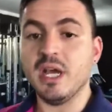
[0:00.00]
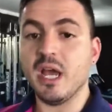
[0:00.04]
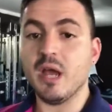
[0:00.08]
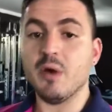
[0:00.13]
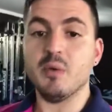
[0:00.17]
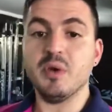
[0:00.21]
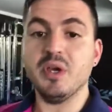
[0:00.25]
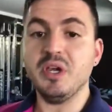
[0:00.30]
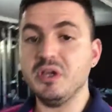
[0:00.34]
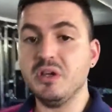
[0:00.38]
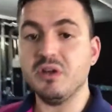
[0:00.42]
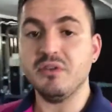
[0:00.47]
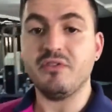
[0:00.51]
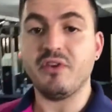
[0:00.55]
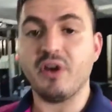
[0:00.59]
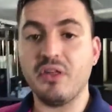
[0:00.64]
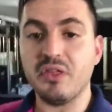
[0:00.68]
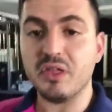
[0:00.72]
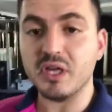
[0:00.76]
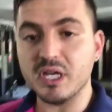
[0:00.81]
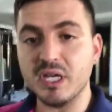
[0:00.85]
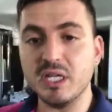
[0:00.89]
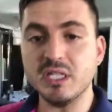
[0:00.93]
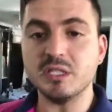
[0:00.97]
and where are you going to
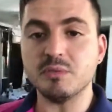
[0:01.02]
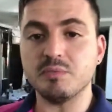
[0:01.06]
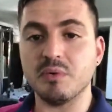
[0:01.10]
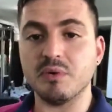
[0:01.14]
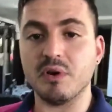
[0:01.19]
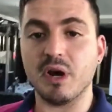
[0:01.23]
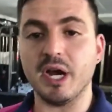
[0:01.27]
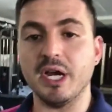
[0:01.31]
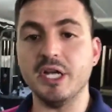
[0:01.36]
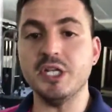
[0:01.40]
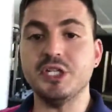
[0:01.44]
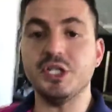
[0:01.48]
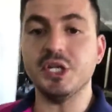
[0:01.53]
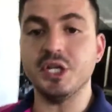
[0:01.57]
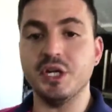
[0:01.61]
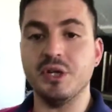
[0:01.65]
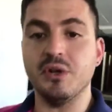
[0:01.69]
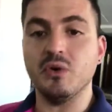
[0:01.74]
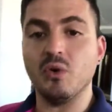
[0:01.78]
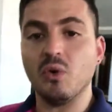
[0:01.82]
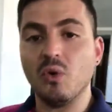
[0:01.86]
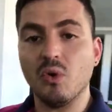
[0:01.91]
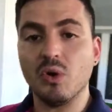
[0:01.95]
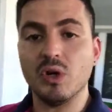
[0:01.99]
find the inspiration
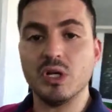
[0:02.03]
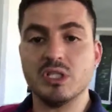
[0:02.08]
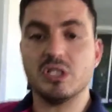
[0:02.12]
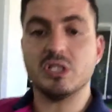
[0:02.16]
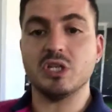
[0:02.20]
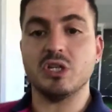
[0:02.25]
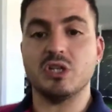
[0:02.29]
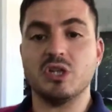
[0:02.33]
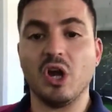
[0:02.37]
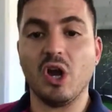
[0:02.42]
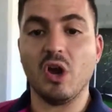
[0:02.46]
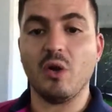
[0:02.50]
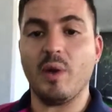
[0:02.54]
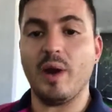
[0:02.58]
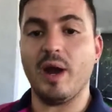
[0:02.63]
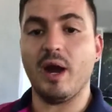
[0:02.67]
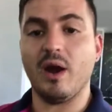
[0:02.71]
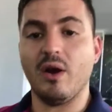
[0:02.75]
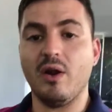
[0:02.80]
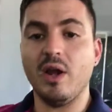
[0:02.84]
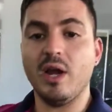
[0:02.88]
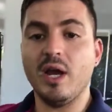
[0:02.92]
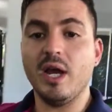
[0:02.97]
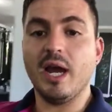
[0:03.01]
in order to go
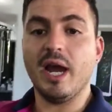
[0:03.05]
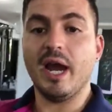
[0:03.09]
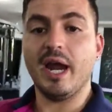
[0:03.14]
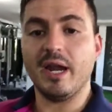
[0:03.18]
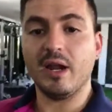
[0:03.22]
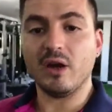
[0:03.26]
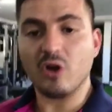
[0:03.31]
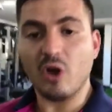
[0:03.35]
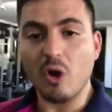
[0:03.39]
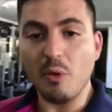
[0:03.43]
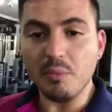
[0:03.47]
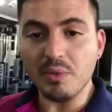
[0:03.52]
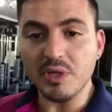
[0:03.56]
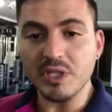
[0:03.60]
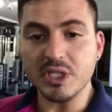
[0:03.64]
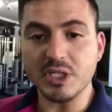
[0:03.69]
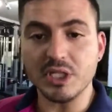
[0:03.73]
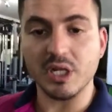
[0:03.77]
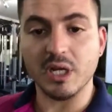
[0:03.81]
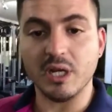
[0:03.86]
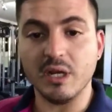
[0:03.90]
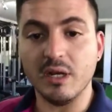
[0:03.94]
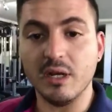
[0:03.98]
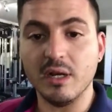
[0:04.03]
out and
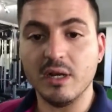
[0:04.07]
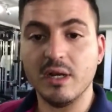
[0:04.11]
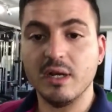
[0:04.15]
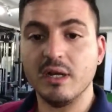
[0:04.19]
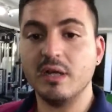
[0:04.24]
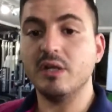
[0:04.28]
accomplish it?